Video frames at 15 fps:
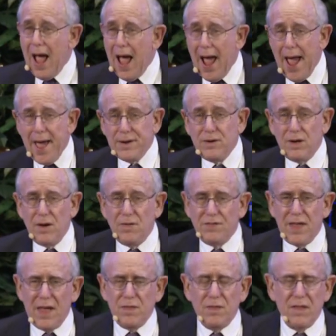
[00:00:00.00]
And
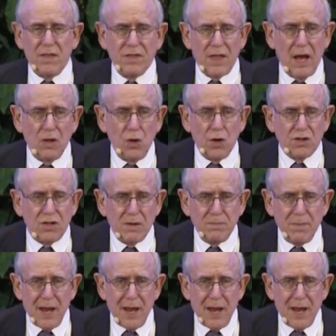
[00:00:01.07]
then they looked at